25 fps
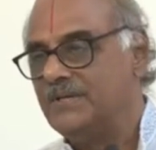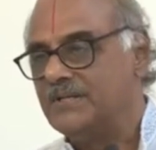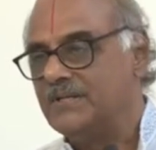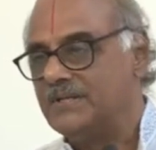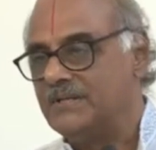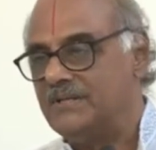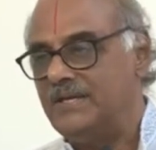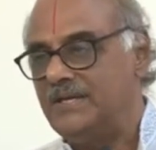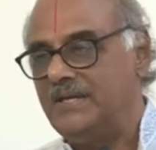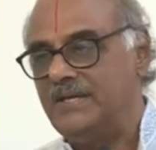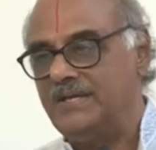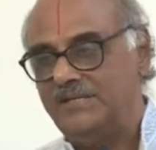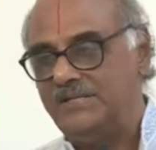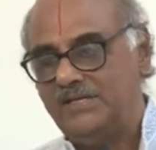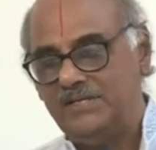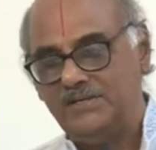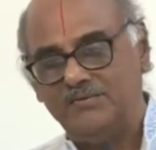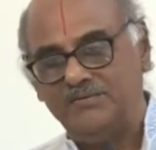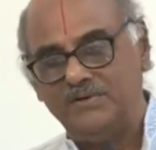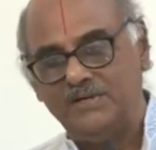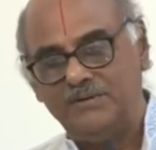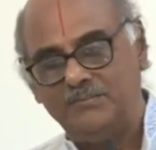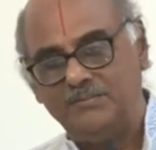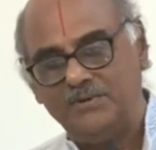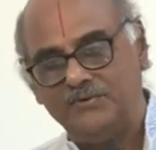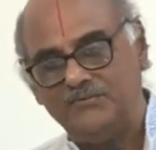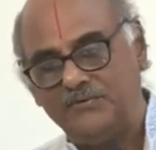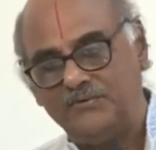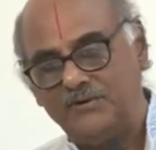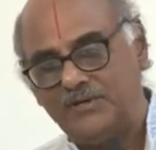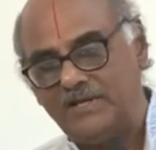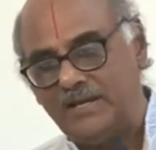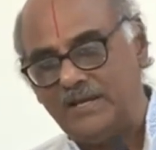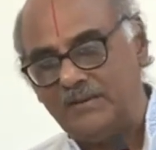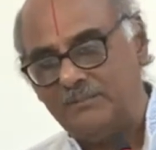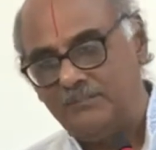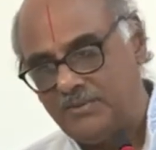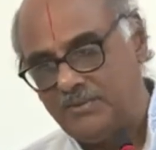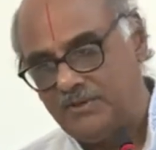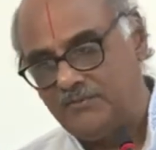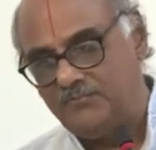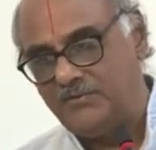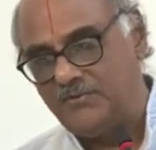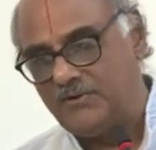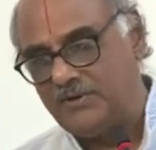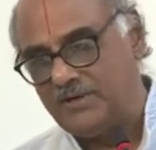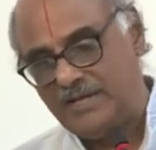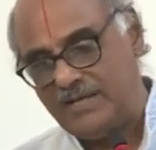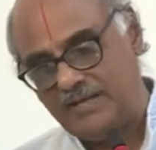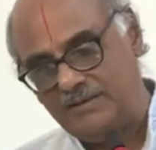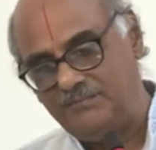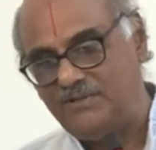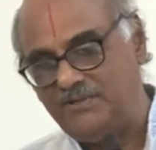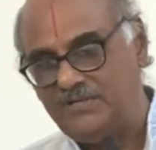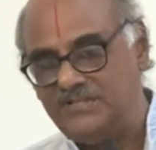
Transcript: Even before MP4 came,